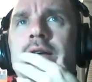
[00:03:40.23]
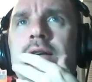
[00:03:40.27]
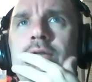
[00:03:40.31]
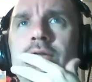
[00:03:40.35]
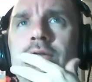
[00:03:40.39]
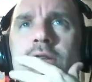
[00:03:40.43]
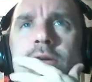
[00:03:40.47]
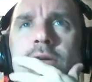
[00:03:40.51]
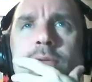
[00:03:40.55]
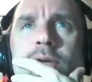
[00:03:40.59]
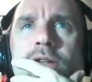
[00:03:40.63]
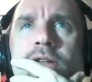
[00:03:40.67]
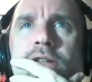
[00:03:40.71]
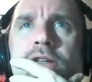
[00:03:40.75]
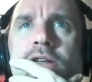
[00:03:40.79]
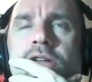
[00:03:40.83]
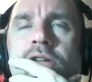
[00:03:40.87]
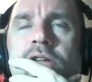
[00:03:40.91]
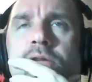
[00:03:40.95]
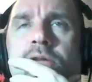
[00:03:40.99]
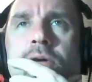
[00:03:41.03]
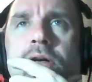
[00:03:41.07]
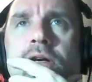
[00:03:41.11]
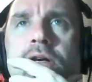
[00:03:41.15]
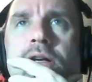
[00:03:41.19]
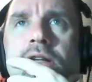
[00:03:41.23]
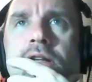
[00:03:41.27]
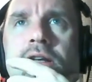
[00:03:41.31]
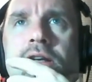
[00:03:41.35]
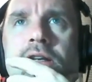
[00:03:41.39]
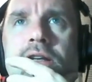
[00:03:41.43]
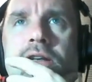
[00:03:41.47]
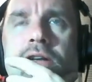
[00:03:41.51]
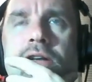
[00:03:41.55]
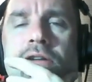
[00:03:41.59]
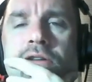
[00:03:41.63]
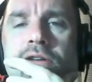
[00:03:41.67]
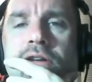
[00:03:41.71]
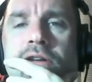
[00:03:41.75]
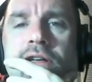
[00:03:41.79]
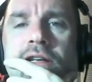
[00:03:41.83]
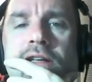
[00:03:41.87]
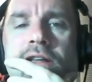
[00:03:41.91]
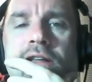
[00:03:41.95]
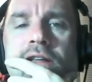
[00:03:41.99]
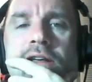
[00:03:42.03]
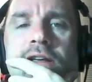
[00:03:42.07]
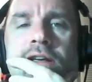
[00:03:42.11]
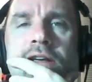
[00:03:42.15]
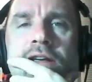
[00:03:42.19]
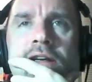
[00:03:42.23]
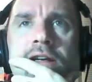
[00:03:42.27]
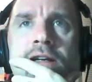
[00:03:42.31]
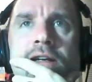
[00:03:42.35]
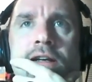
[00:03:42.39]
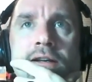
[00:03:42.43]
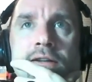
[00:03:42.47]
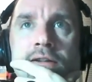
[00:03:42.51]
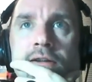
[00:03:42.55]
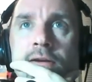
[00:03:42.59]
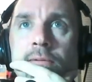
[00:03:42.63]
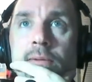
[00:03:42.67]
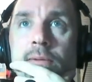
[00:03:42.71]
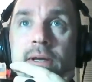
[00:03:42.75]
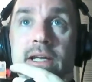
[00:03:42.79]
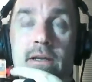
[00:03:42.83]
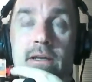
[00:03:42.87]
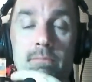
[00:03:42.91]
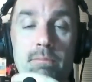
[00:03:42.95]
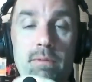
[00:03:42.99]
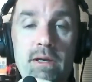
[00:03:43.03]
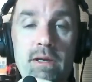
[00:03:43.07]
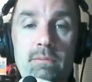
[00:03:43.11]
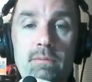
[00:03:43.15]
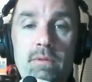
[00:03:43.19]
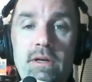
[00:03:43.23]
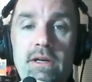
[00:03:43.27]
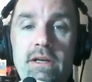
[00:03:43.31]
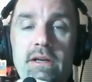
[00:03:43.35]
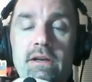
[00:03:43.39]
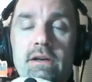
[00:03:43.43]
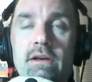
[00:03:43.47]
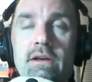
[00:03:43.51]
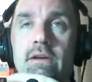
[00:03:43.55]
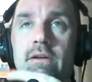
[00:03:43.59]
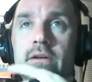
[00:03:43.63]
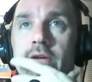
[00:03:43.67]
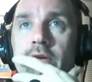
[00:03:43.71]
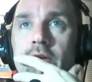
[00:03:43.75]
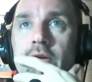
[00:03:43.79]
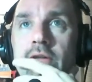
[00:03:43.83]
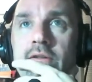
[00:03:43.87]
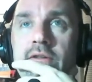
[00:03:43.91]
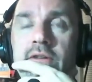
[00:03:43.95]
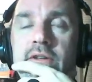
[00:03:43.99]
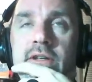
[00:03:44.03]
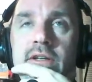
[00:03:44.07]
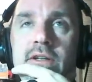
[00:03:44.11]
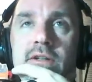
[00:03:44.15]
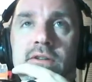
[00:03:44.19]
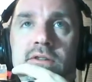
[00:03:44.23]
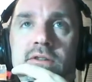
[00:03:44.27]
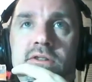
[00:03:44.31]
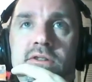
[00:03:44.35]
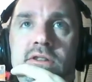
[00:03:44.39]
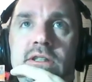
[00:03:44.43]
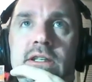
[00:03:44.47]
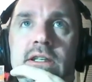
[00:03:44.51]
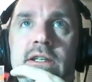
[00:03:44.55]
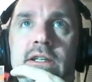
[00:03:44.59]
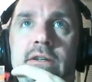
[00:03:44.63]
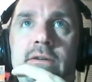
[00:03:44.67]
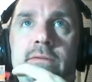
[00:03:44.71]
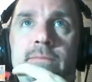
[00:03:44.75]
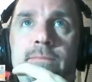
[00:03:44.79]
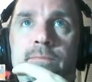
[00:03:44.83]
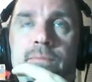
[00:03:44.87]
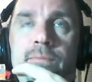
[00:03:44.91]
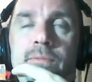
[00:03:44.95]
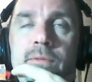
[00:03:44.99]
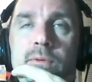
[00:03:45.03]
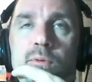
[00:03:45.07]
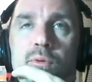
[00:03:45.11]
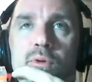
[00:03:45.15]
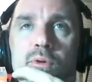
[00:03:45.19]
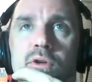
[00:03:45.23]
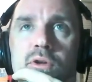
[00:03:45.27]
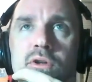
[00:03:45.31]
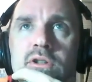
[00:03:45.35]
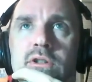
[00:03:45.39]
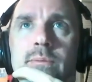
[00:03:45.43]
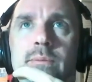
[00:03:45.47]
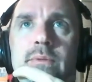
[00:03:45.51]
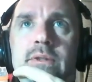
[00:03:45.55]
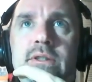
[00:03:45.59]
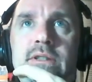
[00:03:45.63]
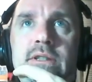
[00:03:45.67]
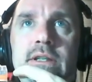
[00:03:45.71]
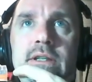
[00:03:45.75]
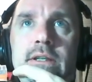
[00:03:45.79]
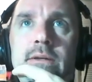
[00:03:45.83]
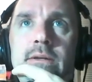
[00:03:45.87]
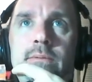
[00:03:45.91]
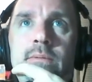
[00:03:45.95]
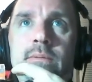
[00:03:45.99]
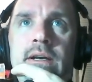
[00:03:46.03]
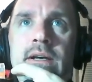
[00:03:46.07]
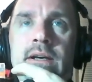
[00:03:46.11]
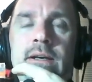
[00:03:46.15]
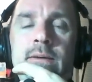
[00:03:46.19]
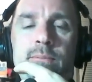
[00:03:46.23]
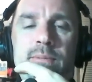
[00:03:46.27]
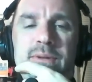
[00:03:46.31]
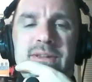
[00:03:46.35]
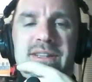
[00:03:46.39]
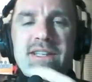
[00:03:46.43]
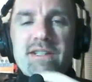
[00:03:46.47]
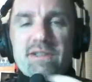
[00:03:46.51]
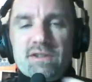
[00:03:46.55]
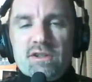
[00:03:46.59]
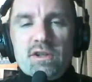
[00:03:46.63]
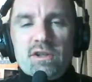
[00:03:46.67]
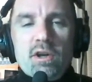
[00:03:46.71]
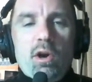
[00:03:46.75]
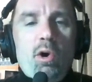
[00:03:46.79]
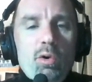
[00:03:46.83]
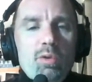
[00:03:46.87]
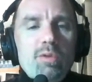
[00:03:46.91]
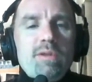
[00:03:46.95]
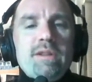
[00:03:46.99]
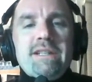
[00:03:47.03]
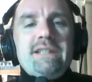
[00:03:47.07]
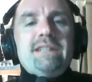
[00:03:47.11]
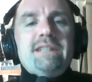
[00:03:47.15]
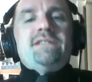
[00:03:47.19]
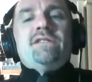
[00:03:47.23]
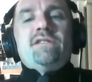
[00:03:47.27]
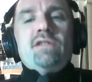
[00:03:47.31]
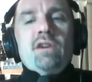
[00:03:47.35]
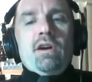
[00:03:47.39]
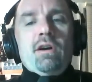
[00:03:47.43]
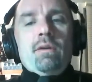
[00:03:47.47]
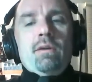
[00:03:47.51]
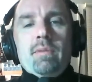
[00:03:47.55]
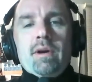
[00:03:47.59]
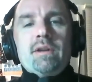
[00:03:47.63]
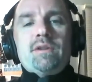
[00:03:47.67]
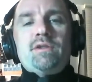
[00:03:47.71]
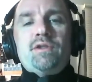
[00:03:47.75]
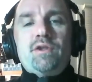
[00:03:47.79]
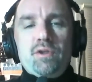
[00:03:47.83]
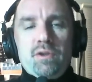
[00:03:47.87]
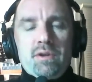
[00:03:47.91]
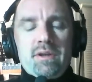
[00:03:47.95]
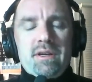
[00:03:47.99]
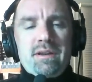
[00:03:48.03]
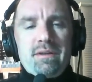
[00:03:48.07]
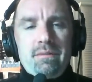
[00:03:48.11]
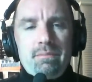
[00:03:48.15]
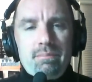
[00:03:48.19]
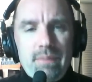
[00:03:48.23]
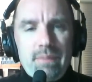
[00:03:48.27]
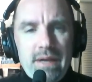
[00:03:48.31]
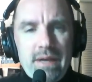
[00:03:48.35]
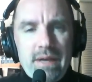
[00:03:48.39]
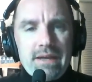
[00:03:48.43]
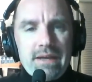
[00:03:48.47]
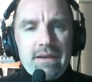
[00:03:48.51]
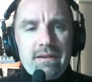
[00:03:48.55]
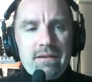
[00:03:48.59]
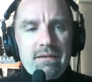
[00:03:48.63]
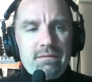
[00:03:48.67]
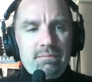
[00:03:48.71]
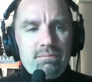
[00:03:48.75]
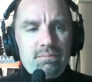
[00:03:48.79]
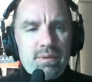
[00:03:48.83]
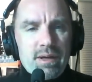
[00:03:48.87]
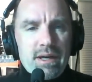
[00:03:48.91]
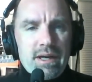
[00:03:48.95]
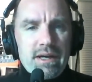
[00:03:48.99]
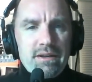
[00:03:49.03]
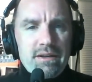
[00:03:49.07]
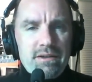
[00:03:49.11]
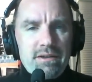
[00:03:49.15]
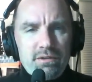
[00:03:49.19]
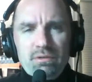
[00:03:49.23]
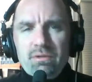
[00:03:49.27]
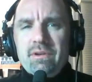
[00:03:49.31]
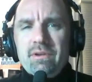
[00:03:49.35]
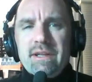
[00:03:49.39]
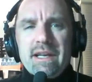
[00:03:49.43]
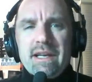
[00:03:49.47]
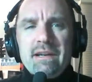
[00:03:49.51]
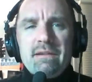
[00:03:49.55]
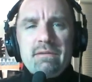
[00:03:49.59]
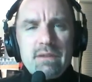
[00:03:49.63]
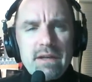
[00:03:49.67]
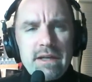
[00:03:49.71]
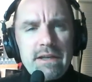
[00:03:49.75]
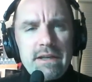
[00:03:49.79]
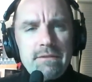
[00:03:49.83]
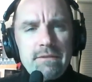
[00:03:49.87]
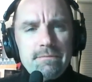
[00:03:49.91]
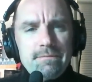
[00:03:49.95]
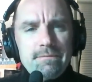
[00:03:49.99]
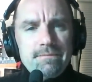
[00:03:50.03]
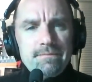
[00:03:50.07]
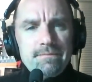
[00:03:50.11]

thinking about the other way, like other day, like they're making big money on DLC with Ultimate Team, but there's only so much you can make by doing that, right?